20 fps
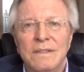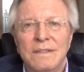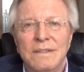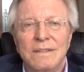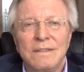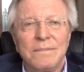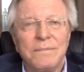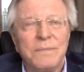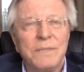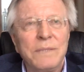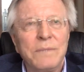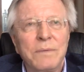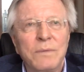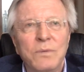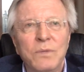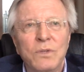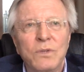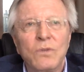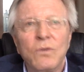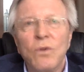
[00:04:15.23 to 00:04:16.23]
People would
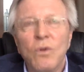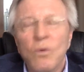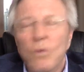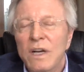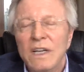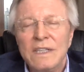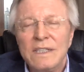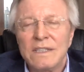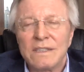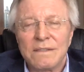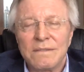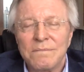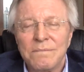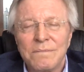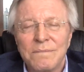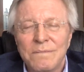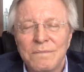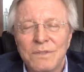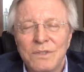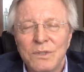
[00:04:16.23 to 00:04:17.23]
always
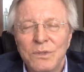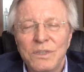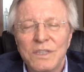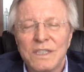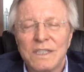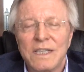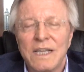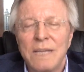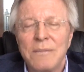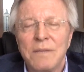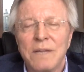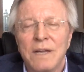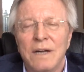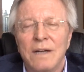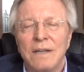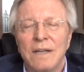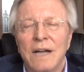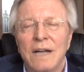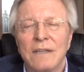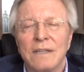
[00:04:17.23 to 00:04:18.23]
do the same kind,
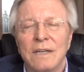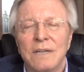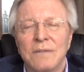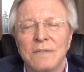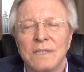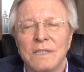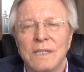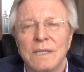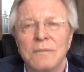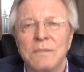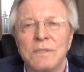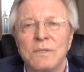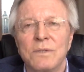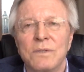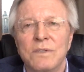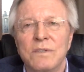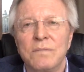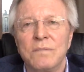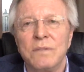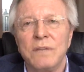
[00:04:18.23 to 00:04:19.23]
act out the same sorts
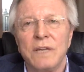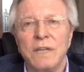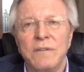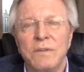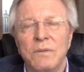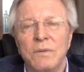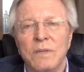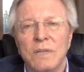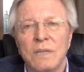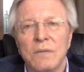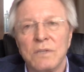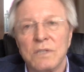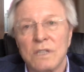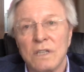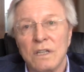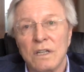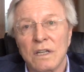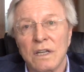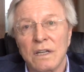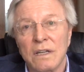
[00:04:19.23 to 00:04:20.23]
of behavior when they were
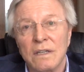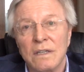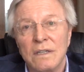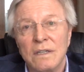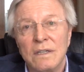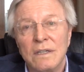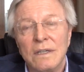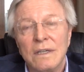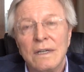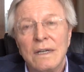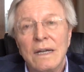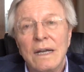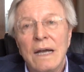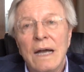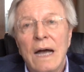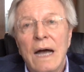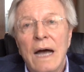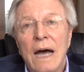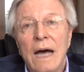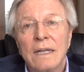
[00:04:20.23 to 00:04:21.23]
sulking.
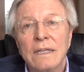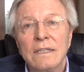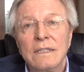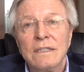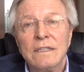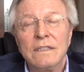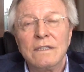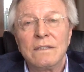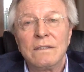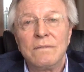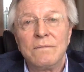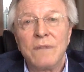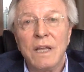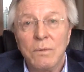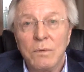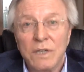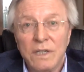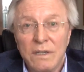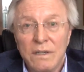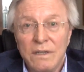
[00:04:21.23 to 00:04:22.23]
And they
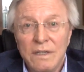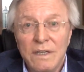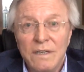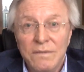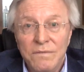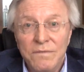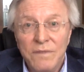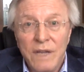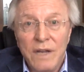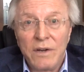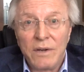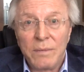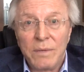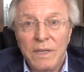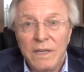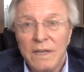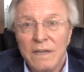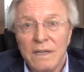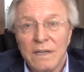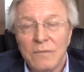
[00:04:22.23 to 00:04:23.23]
would invariably
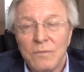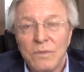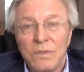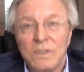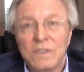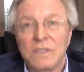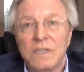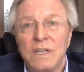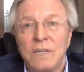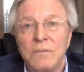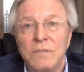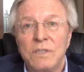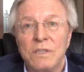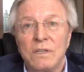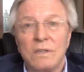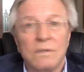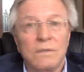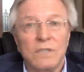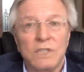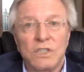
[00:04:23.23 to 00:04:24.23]
end up with the same
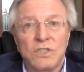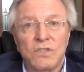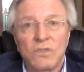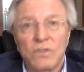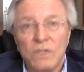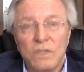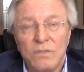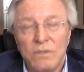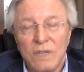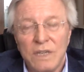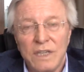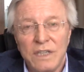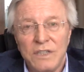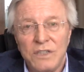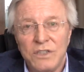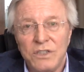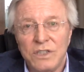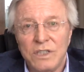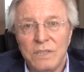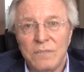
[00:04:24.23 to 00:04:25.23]
result: destroyed
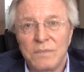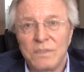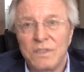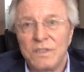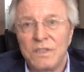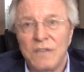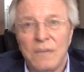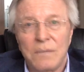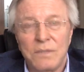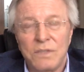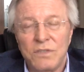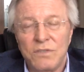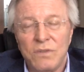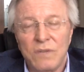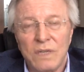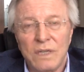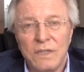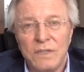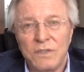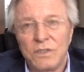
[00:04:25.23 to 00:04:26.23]
relationships, damaged
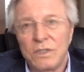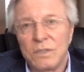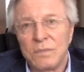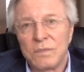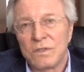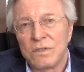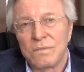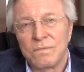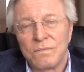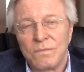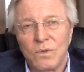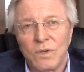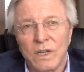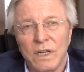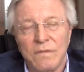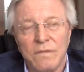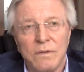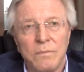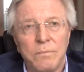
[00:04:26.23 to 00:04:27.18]
relationships, whatever.